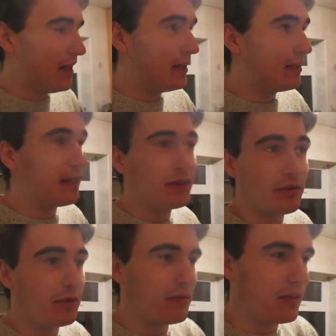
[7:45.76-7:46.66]
So that's
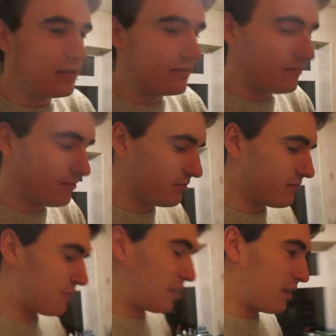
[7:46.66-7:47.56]
going to be fun.
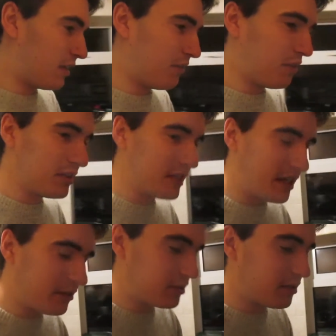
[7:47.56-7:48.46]
If you think
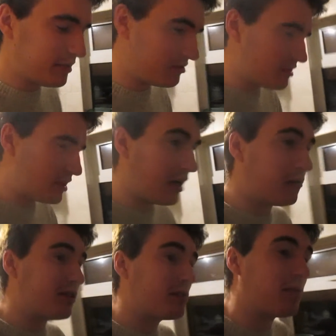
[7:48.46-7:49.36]
today was going to be interesting, I
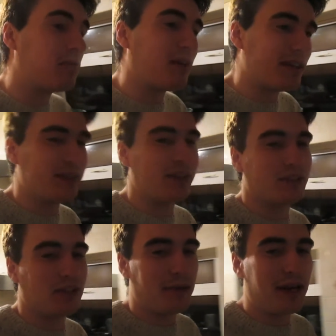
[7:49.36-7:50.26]
wonder what Wednesday's
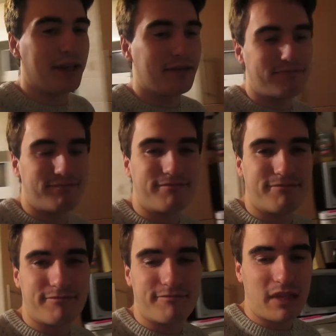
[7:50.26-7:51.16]
going to be like.
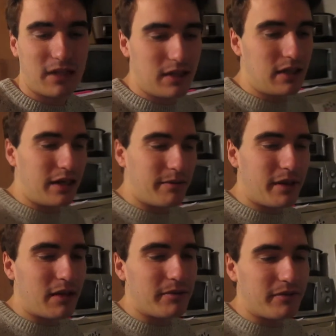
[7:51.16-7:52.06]
But
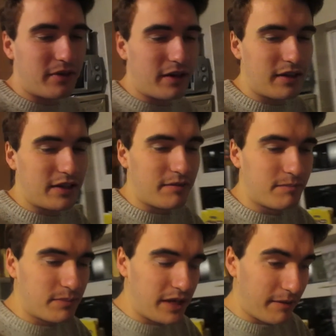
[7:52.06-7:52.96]
that'll be for another day.
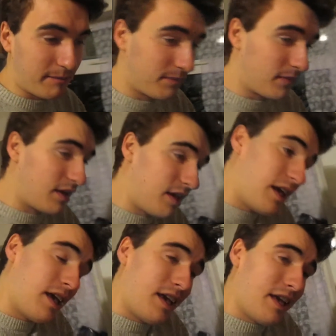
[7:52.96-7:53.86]
But yeah,
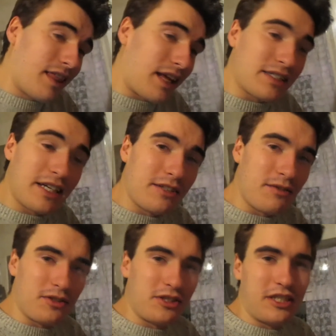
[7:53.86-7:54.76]
thanks guys
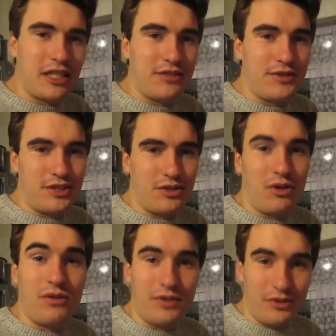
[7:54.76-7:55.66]
for watching today's video.
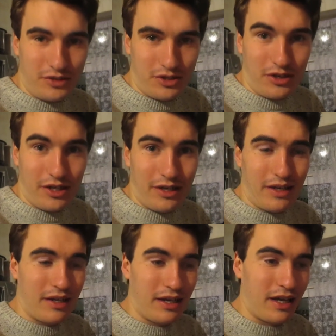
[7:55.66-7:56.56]
Hopefully you enjoyed it.
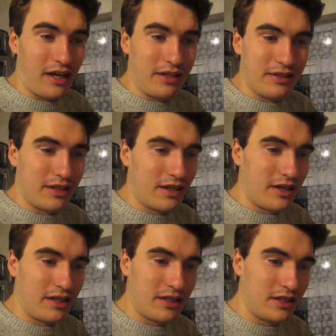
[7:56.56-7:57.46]
And
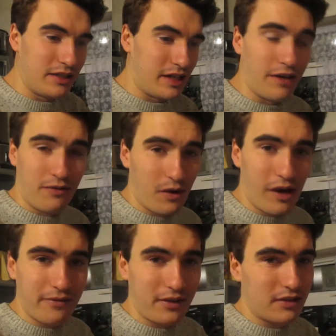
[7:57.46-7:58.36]
uh, yeah, if you
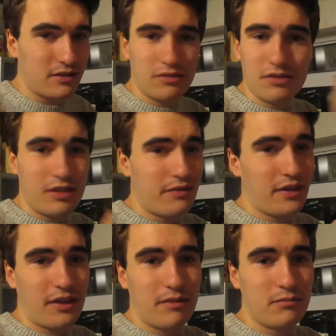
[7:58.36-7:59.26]
have, then give it a
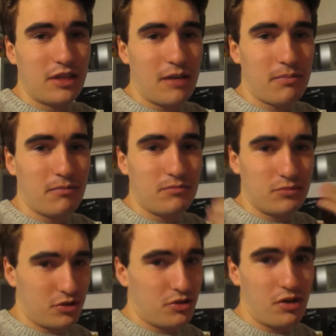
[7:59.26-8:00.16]
thumbs up.
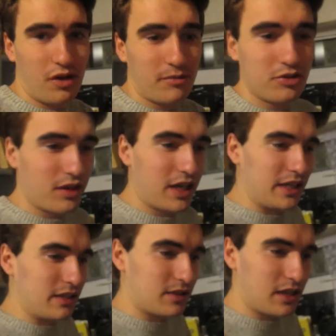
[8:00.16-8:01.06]
Just show how much you like
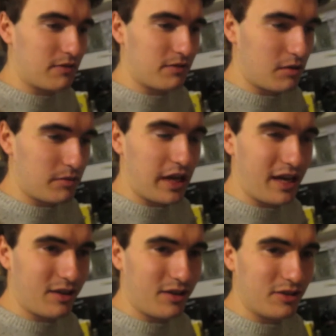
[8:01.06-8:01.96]
it and stuff. be
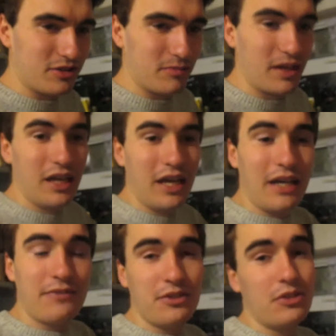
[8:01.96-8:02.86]
hella awesome. And
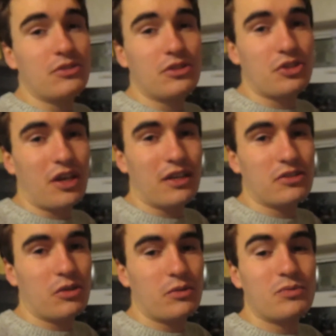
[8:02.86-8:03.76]
if you're new to the channel, as
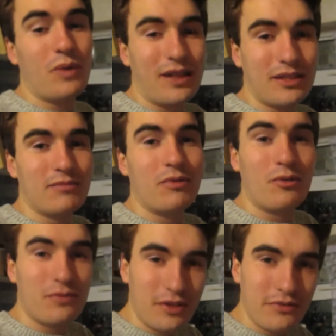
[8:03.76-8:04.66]
always, welcome.
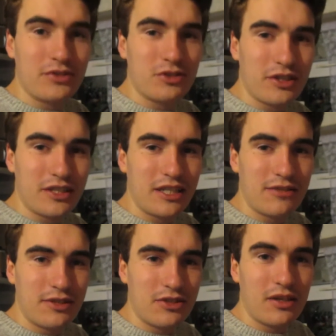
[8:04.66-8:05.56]
Hopefully you've enjoyed today's
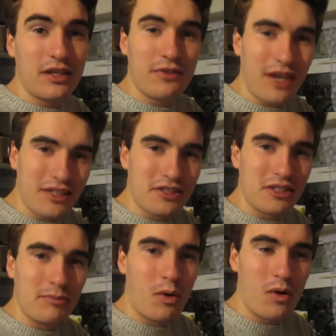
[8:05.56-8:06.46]
video. And if you'd like to see
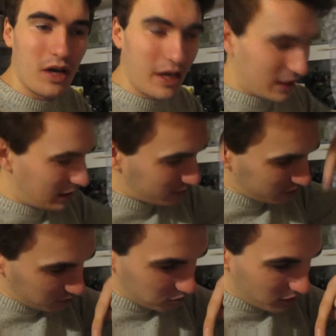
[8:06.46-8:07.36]
more, click on the
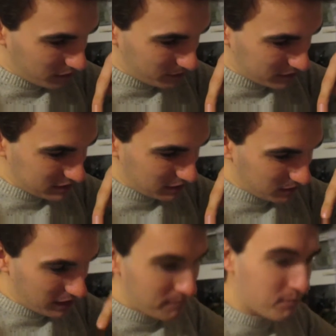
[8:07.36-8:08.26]
subscribe button down
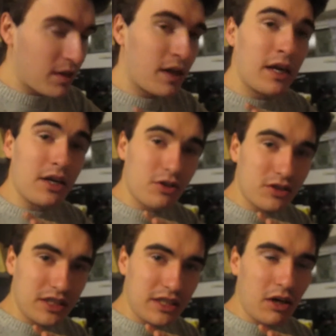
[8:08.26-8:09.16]
there. You can
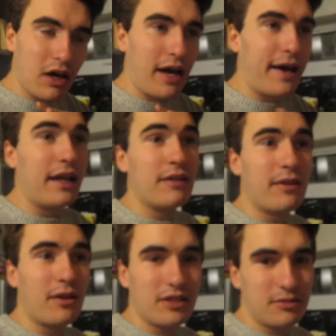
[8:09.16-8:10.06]
see a hell of a
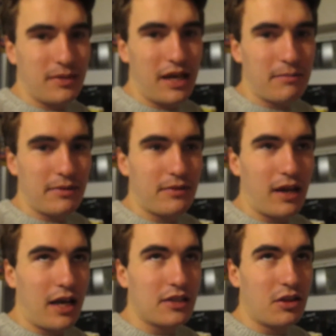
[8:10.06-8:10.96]
lot that's been happening for the
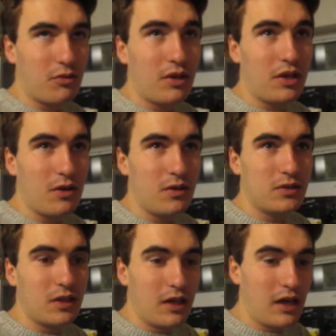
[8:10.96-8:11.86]
last three years.
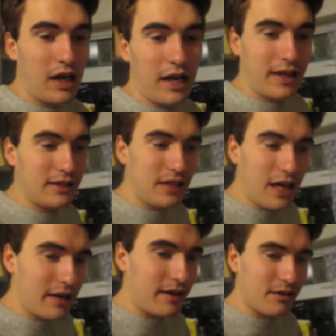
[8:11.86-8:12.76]
And
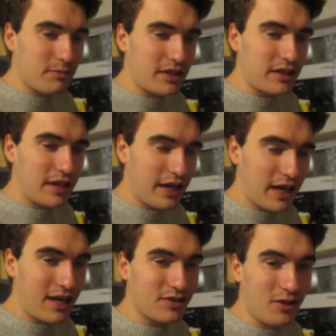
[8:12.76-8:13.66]
yeah, it'll be
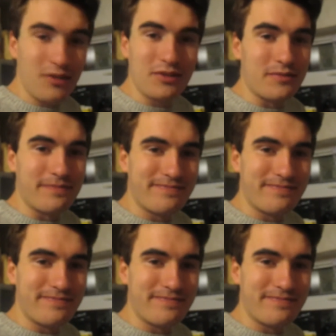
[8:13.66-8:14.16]
kick-ass awesome.